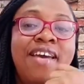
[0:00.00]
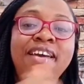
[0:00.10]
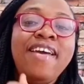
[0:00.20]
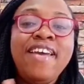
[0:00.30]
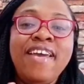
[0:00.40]

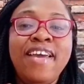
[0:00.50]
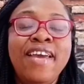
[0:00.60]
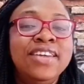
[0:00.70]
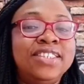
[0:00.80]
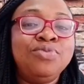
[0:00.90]
hey,
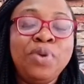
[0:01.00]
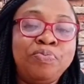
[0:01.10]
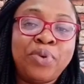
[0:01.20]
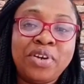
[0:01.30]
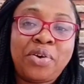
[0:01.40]
so
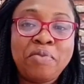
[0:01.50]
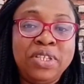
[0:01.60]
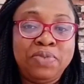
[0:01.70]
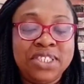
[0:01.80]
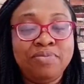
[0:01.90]
buttercream
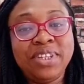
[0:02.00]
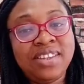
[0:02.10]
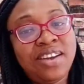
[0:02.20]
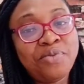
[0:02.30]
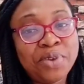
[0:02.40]
is
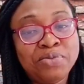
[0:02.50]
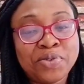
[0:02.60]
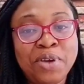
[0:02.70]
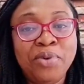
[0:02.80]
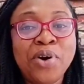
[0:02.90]
better than whipped cream,